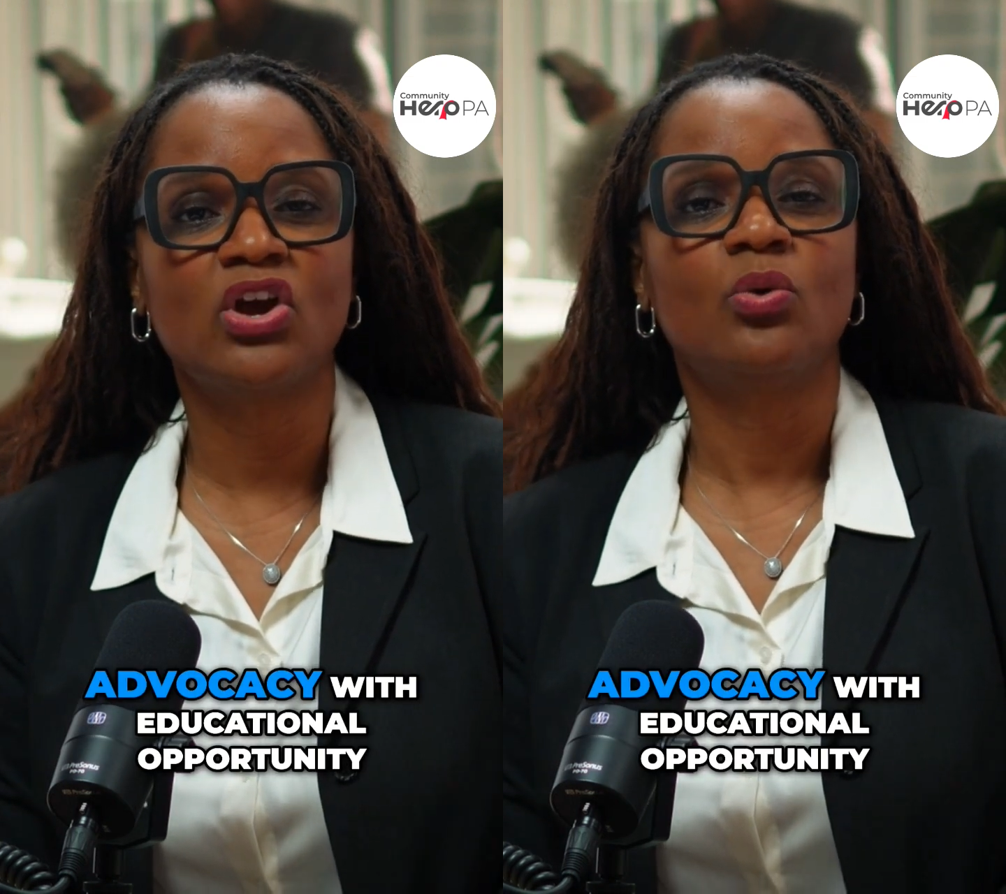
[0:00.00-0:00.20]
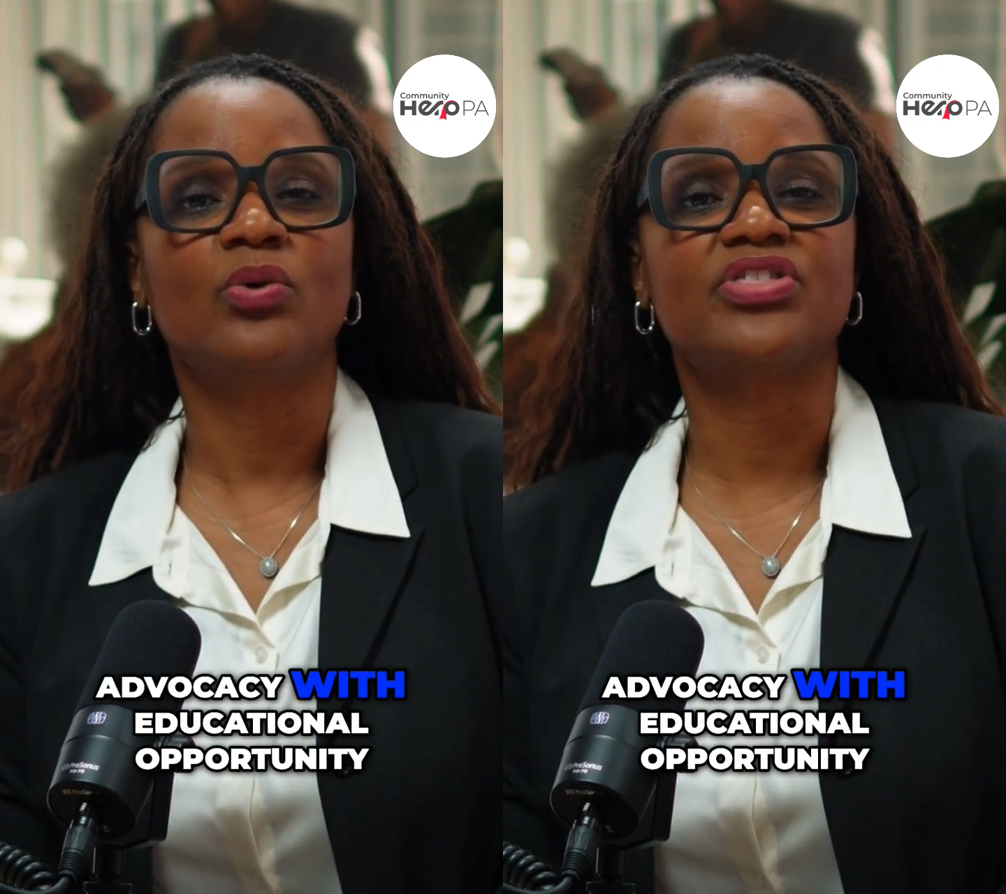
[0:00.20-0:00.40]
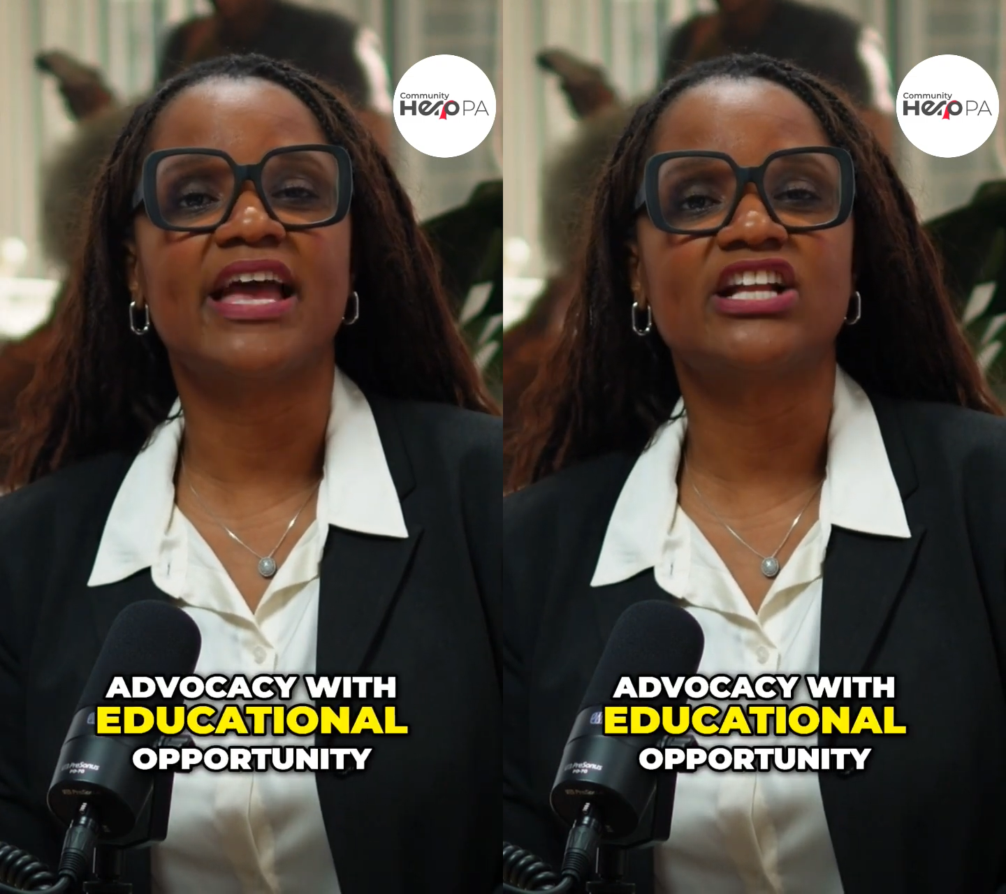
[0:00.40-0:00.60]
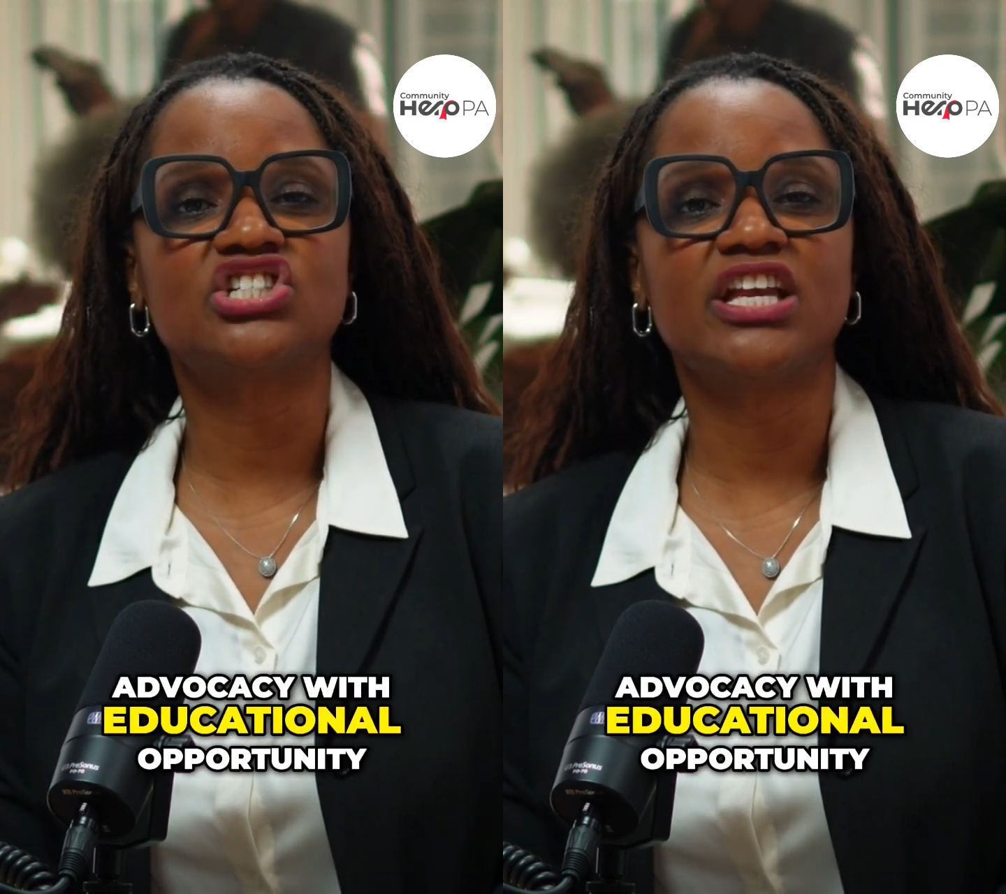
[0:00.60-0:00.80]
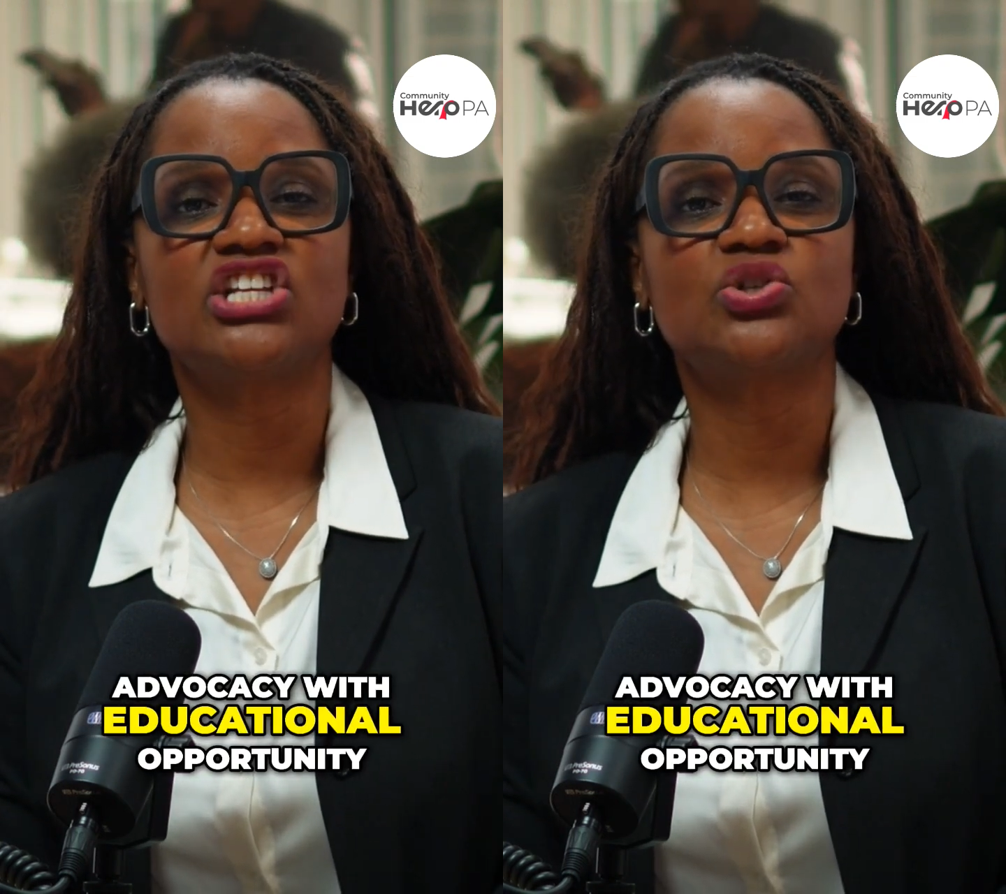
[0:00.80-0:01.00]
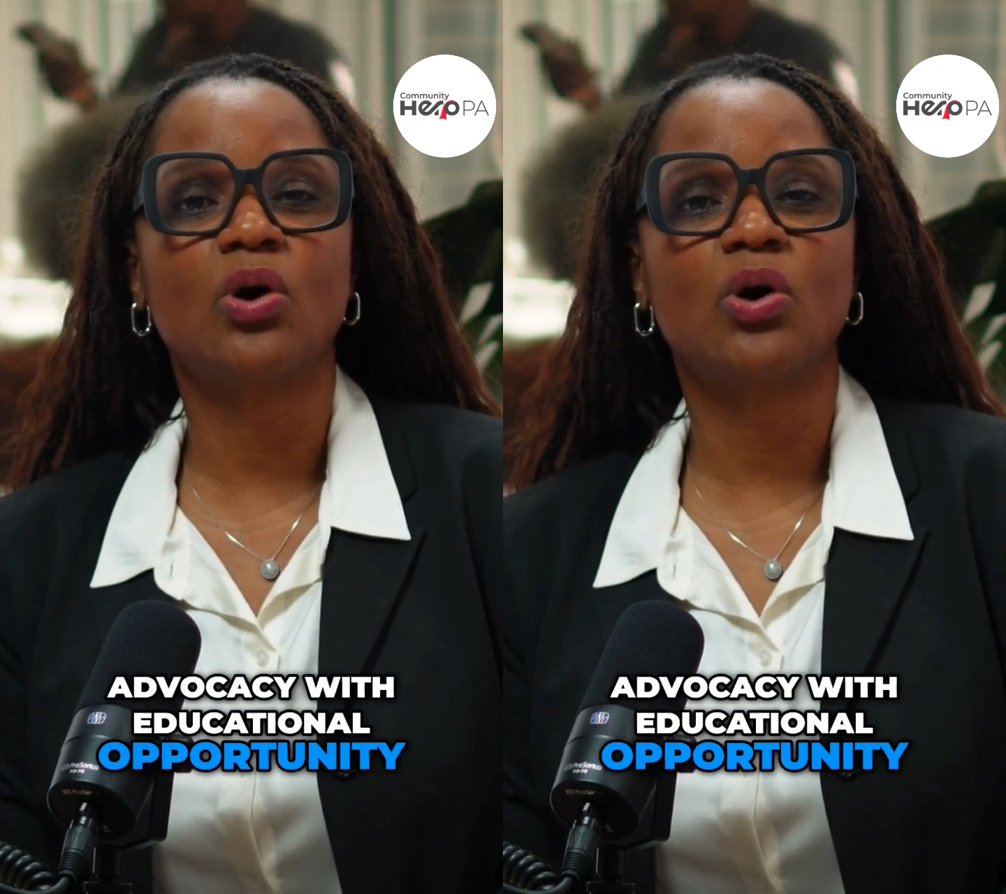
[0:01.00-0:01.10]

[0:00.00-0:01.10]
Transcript: with educational